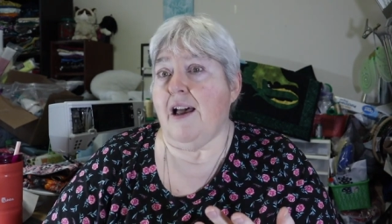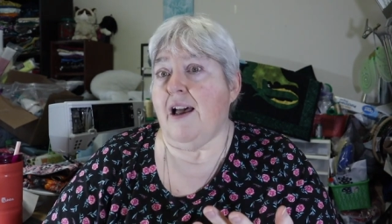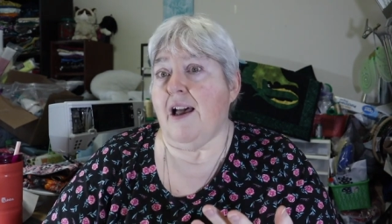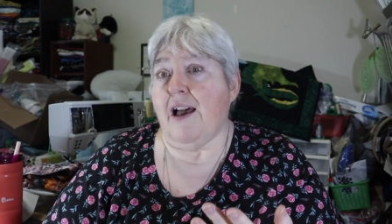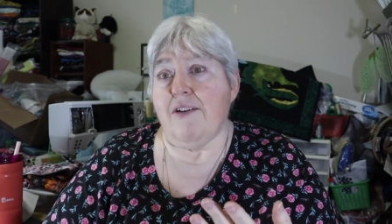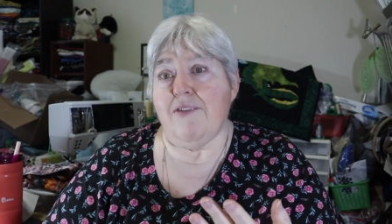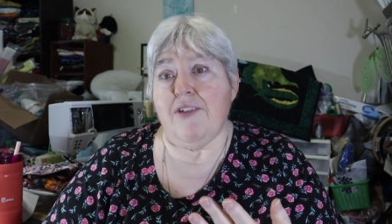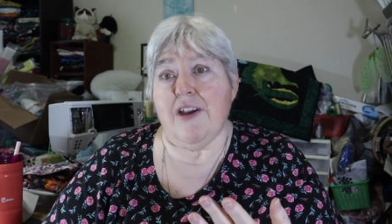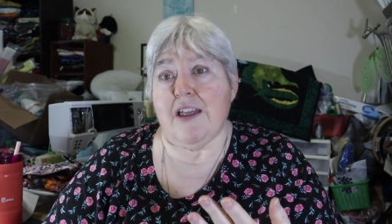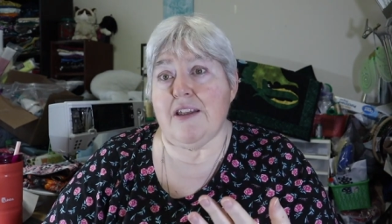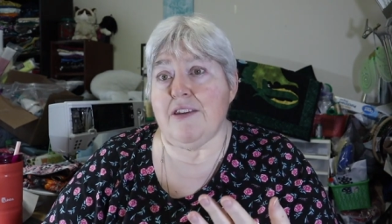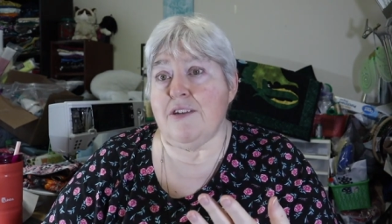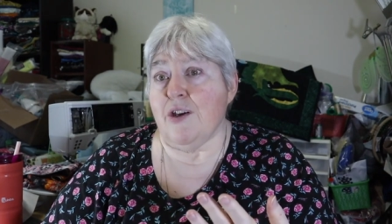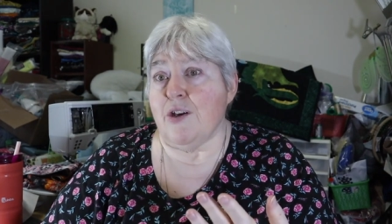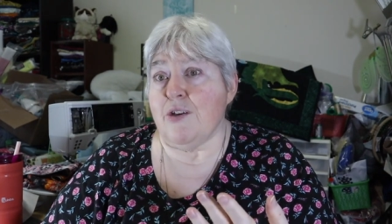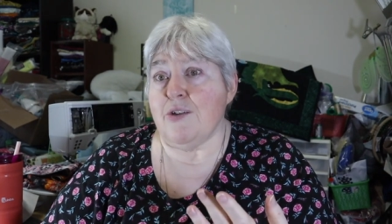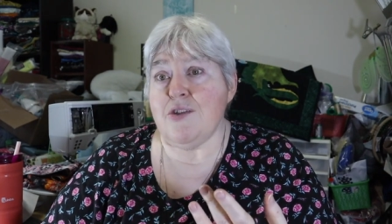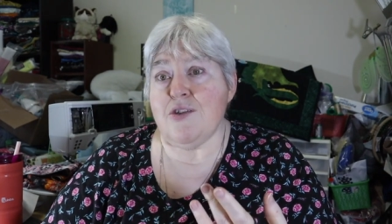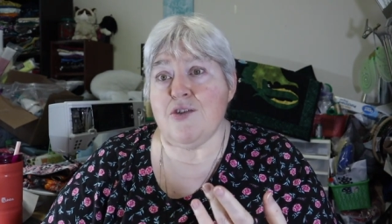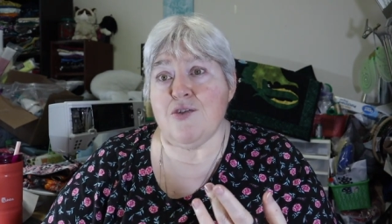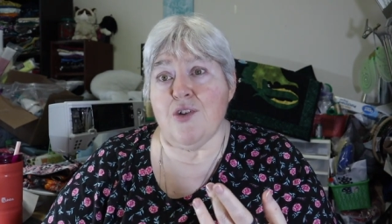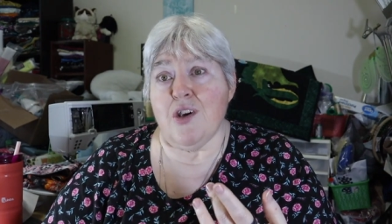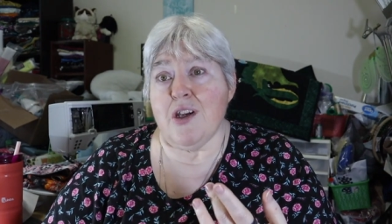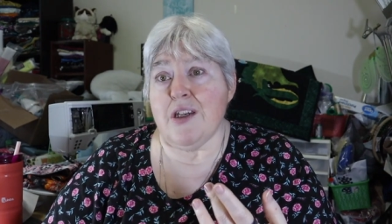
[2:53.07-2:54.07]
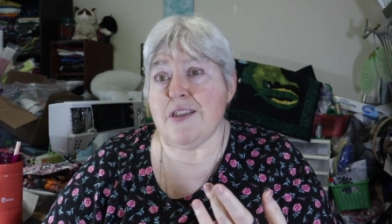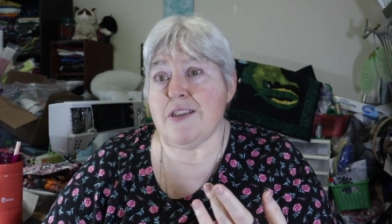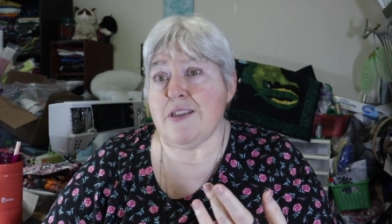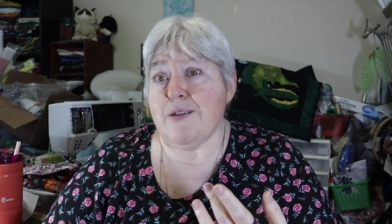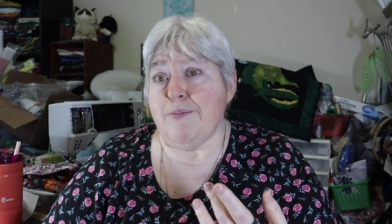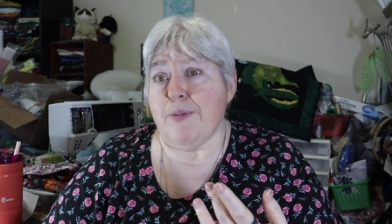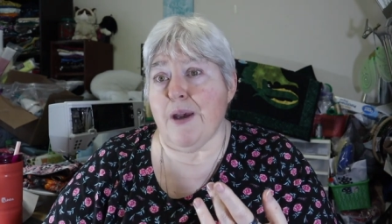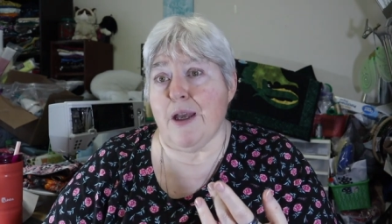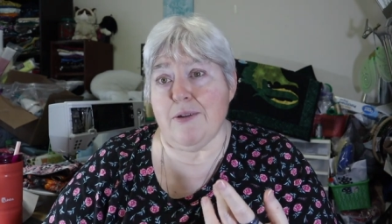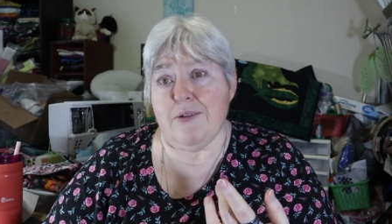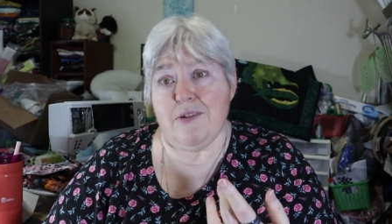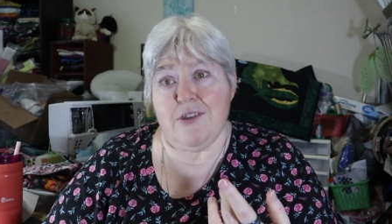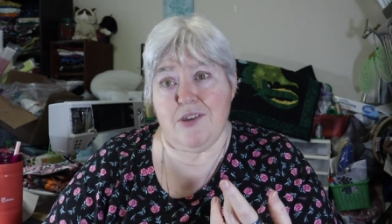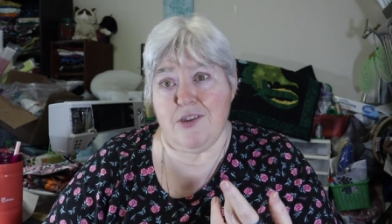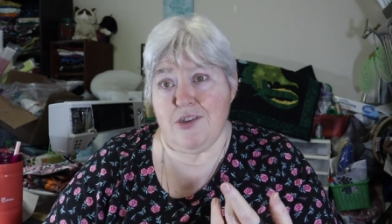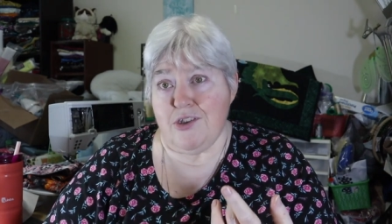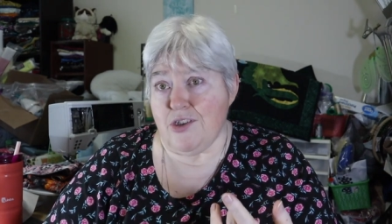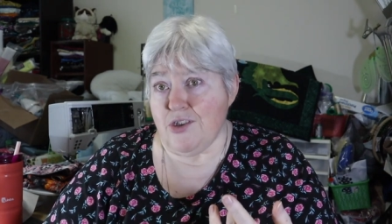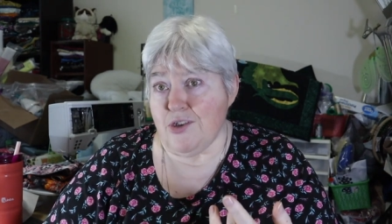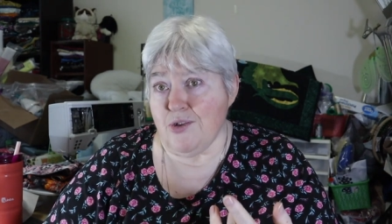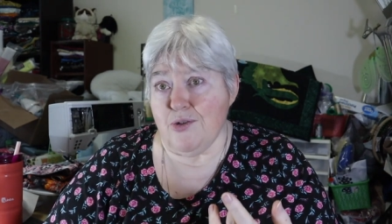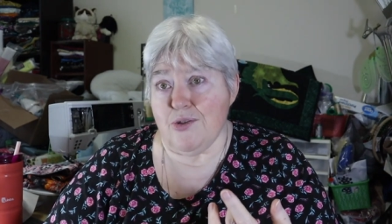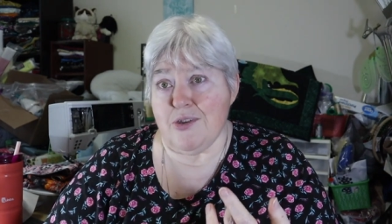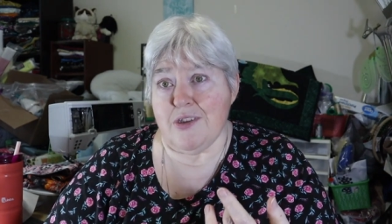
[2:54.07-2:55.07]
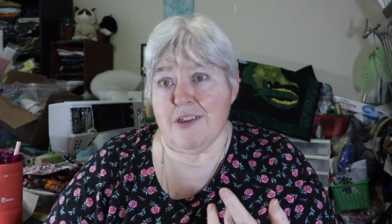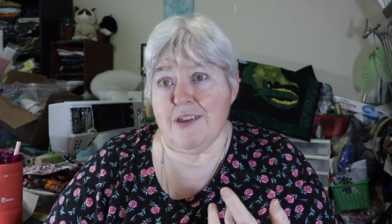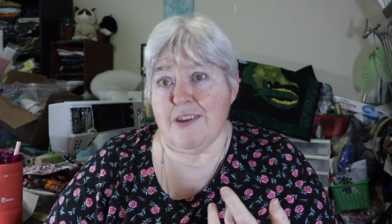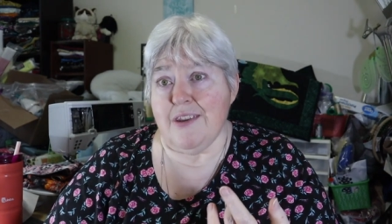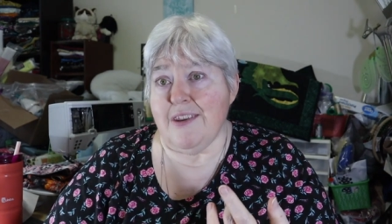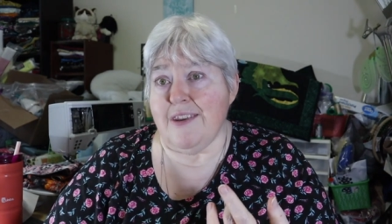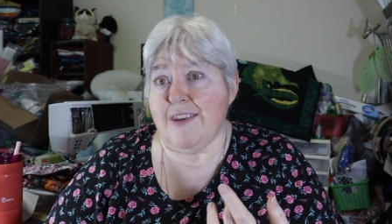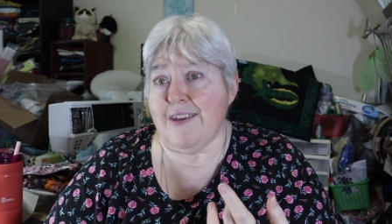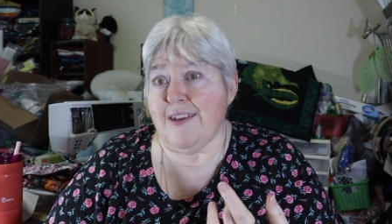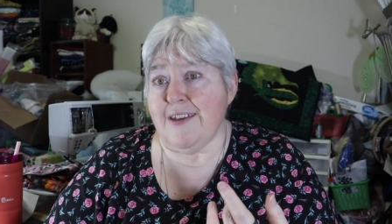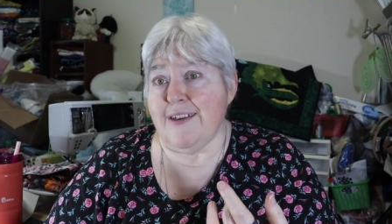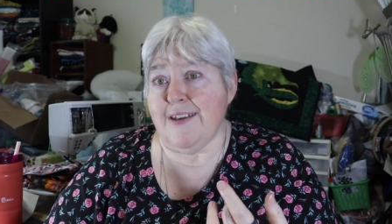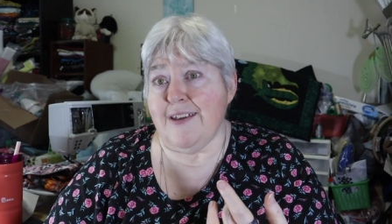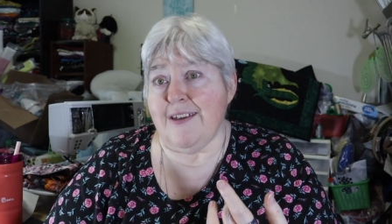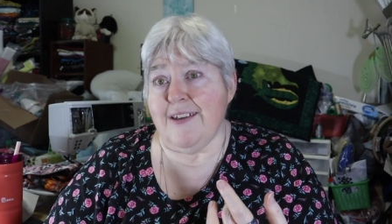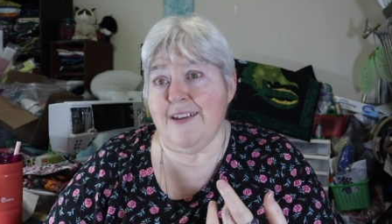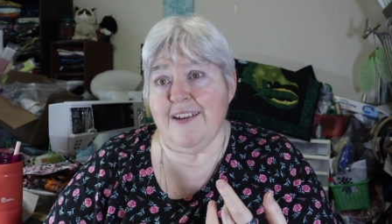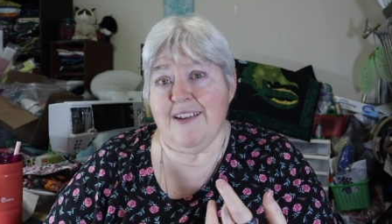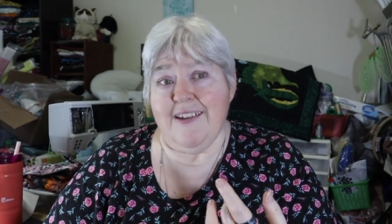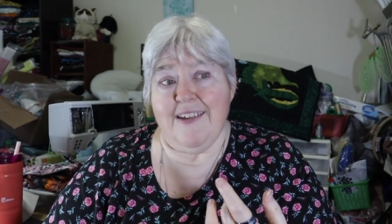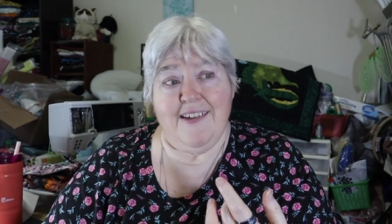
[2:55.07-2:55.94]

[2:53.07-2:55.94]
I've had no stress about choosing the